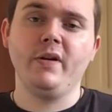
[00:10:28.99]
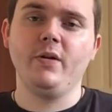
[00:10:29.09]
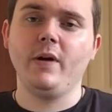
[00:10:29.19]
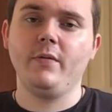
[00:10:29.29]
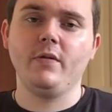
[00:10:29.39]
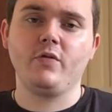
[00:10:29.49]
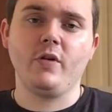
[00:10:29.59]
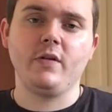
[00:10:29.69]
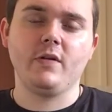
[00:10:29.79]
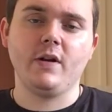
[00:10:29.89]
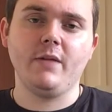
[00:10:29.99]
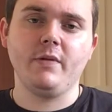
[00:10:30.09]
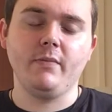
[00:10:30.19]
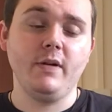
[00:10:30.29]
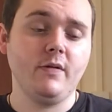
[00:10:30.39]
away with the drink than I am the
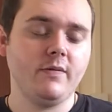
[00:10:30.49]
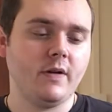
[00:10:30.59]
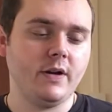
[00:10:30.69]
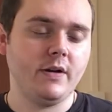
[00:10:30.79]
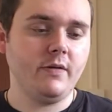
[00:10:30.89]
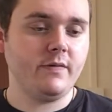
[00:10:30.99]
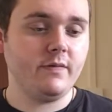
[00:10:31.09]
meal, funny enough.